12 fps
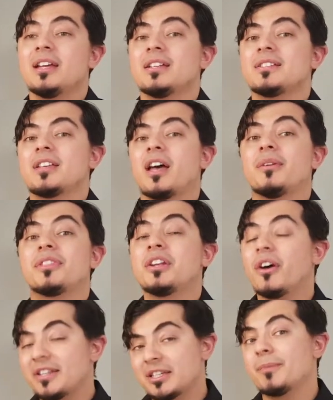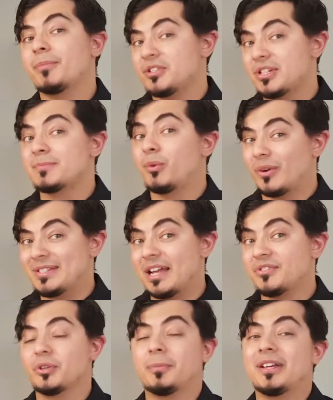So the nighttime brush is more
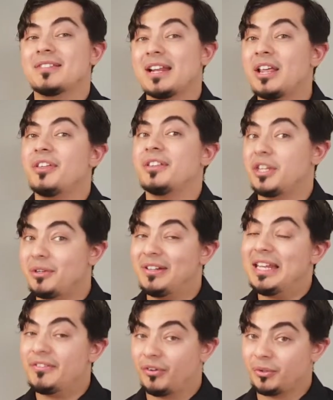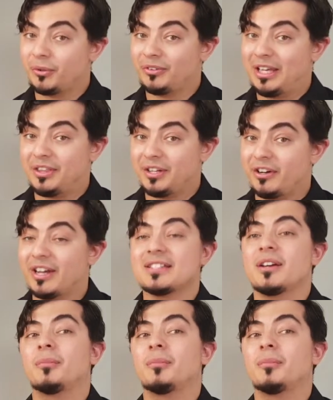essential because anything that you leave on your teeth at night